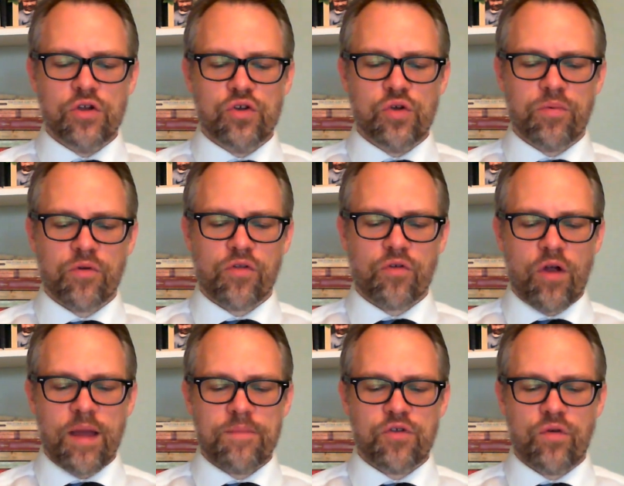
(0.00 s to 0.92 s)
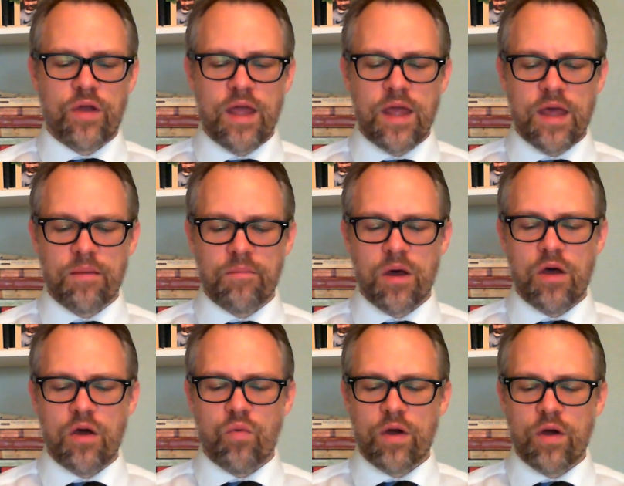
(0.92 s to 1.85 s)
to prescribe to him
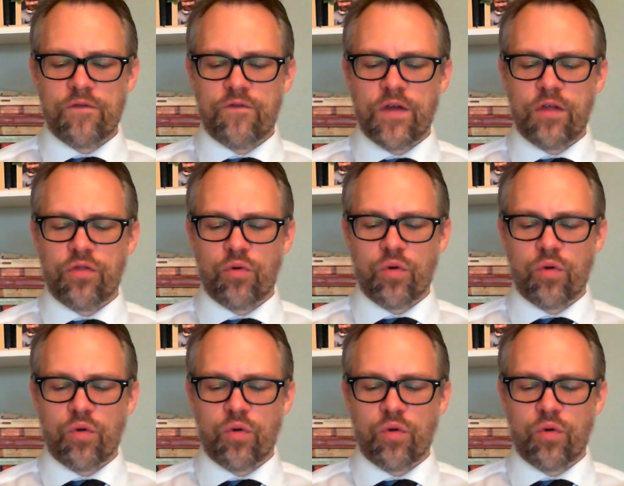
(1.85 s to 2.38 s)
what faith